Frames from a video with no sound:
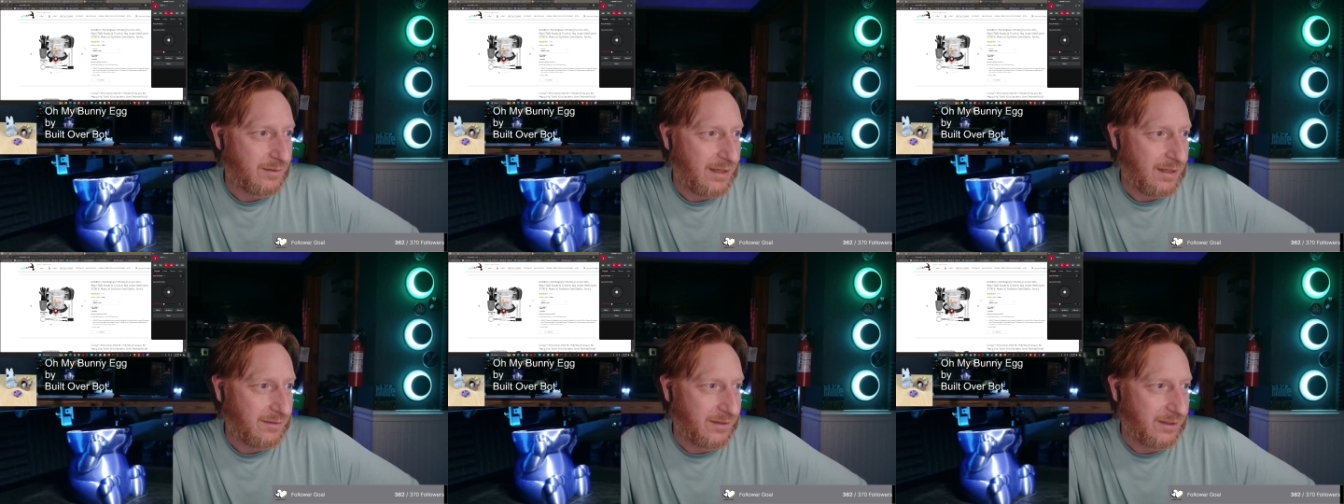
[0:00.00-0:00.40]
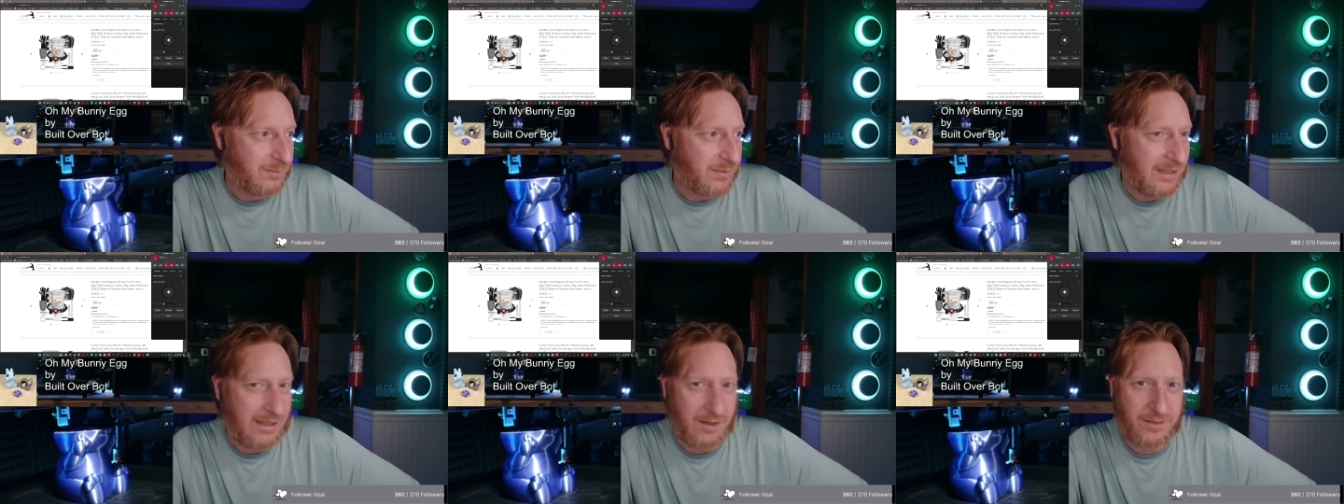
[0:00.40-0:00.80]
I don't think
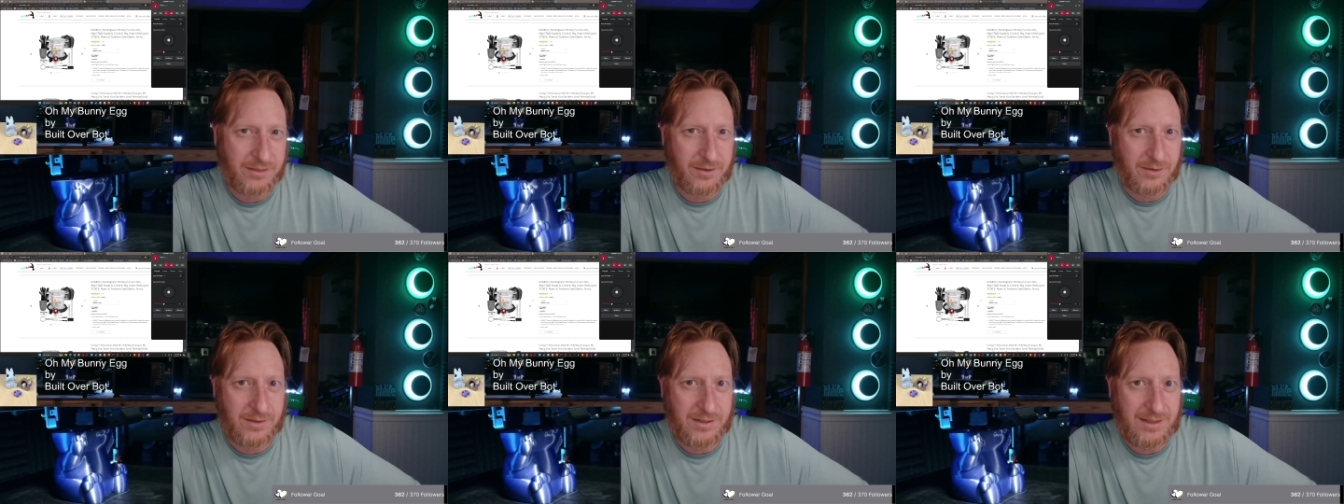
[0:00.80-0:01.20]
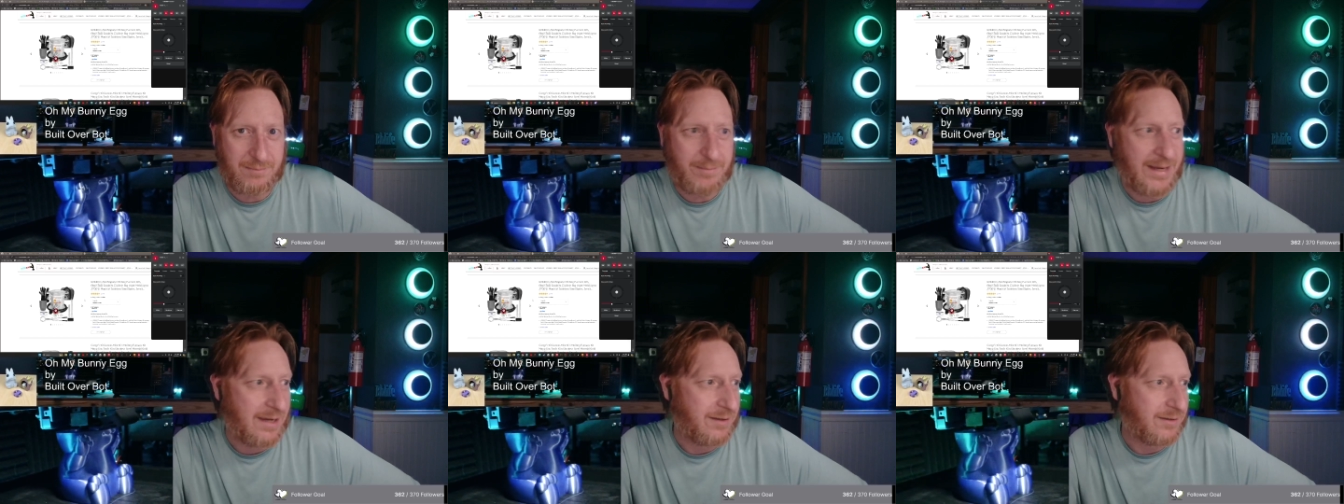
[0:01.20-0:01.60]
we need a 13
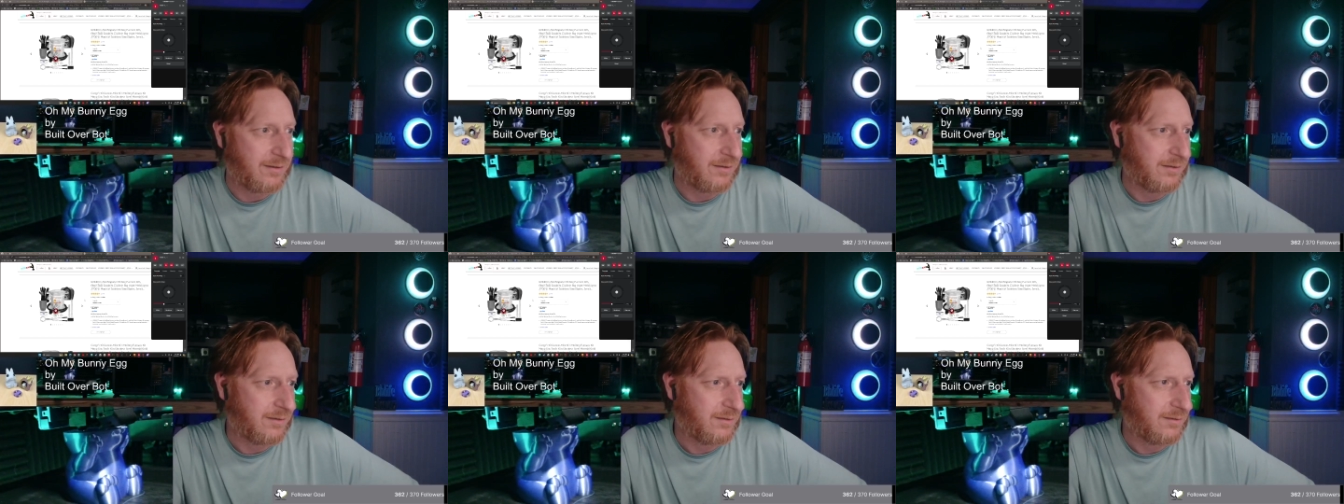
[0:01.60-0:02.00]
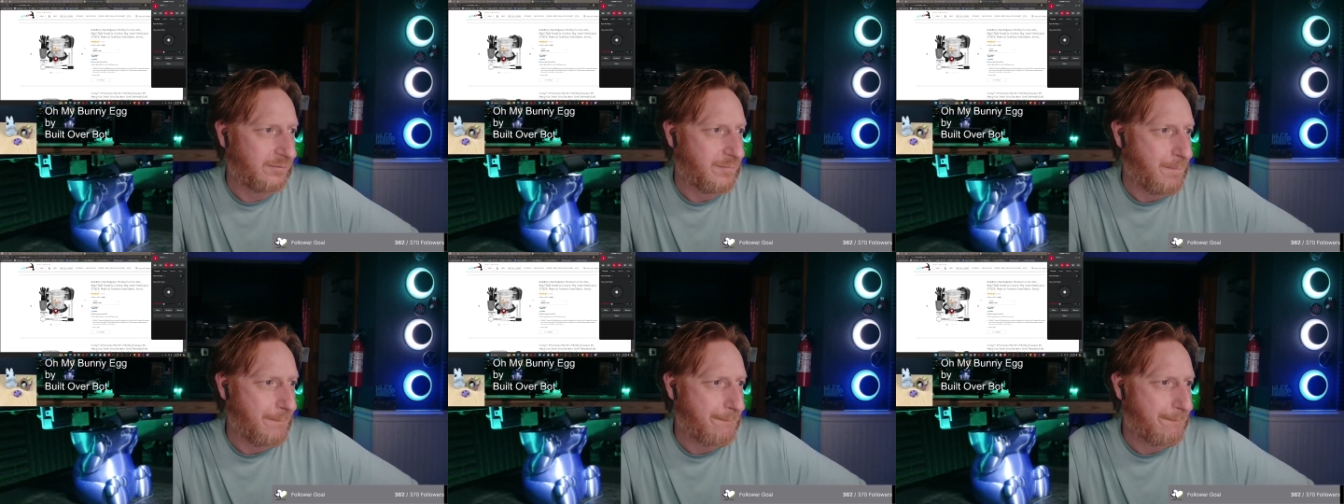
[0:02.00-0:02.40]
pound.
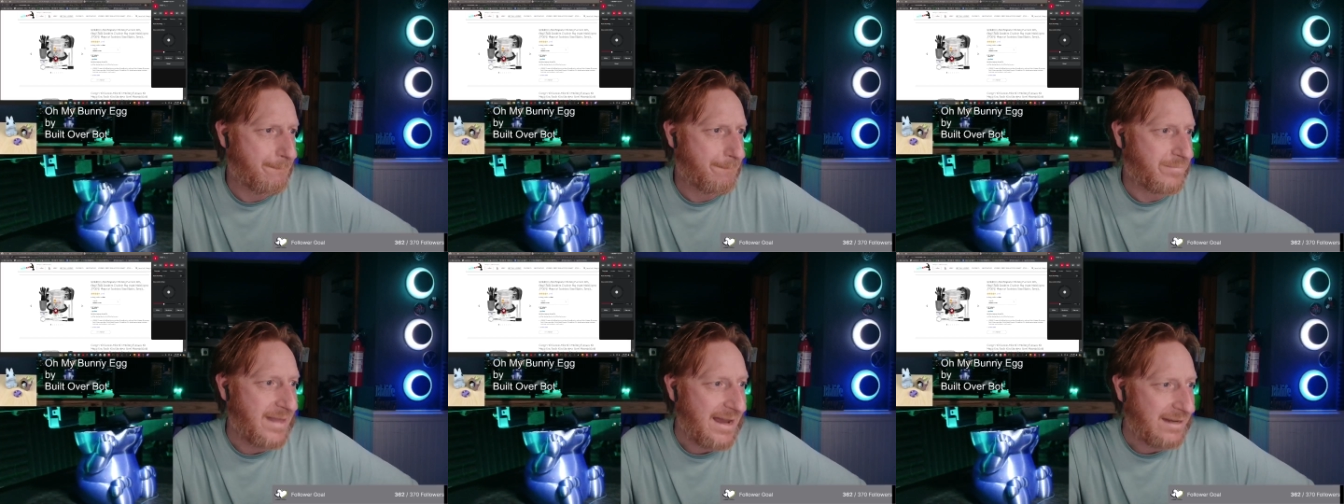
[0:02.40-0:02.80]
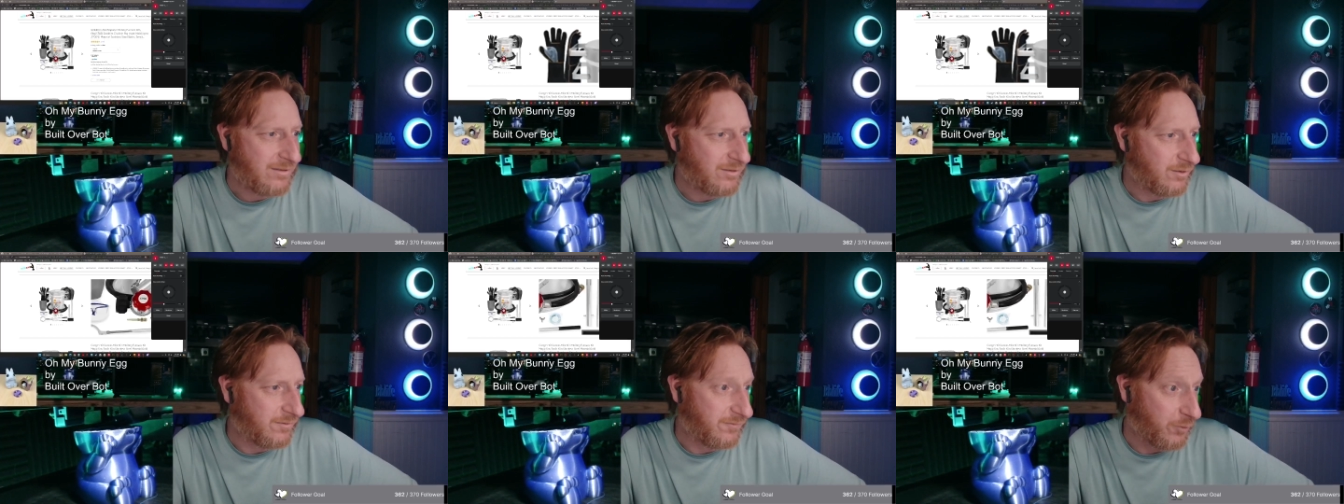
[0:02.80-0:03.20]
That's
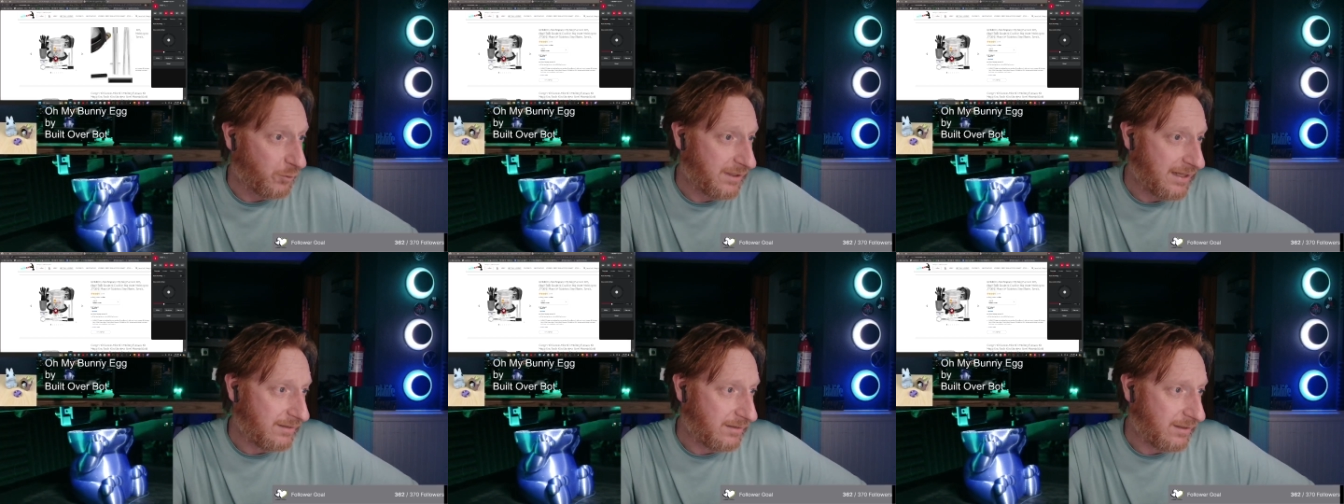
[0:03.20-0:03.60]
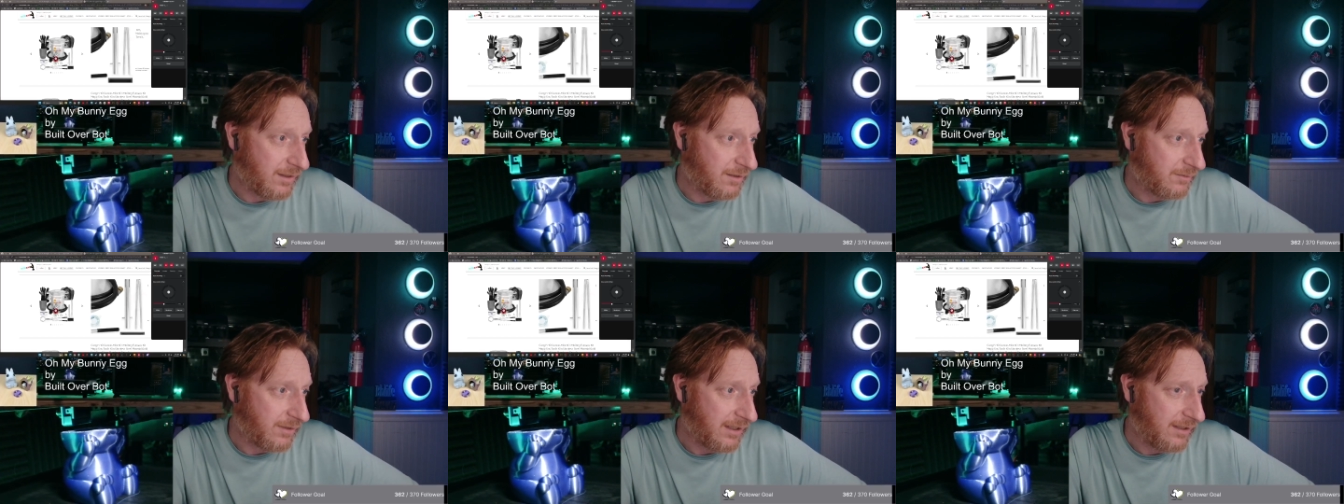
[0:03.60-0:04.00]
the full kit
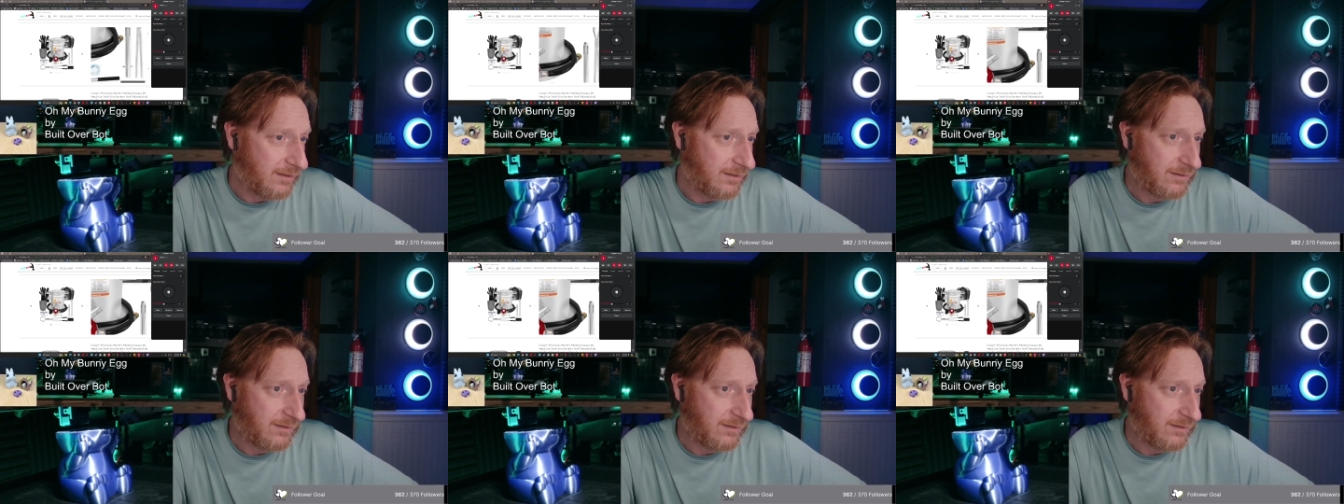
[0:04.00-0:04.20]
though, right?